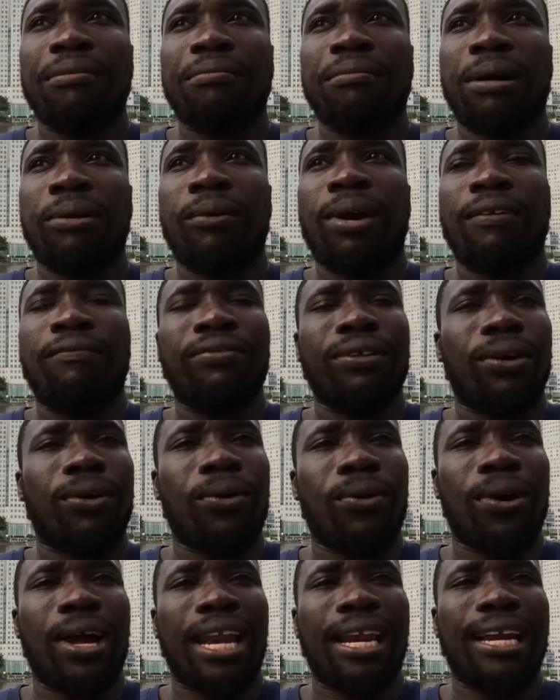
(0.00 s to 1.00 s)
wife
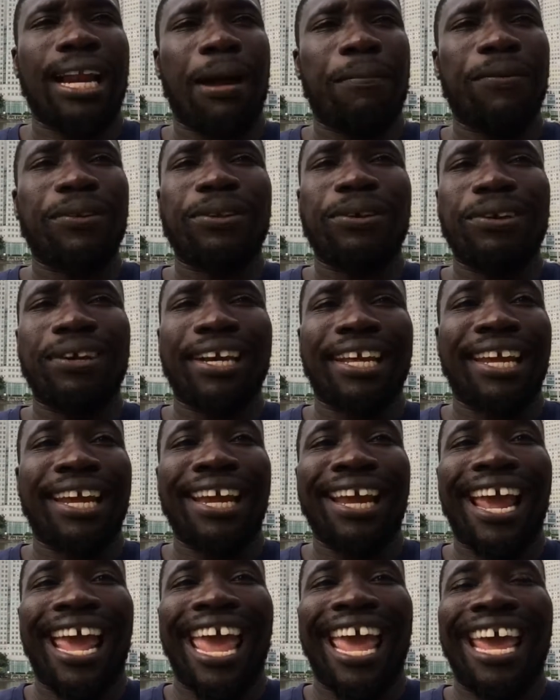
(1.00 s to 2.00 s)
Nicole got an
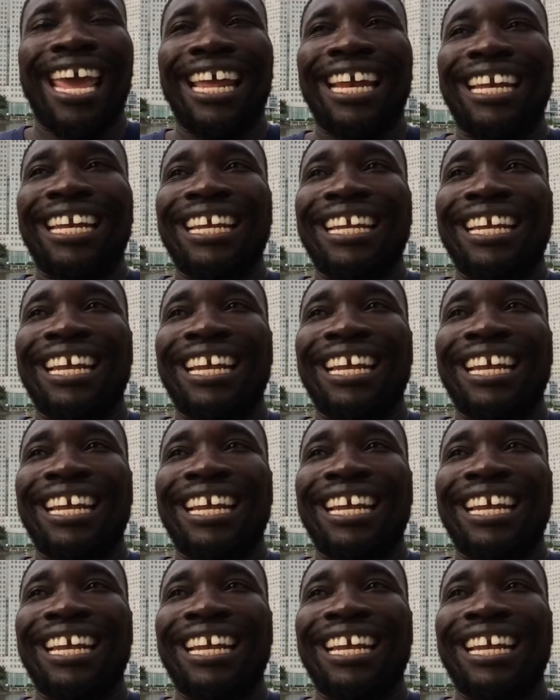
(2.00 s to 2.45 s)
opportunity, and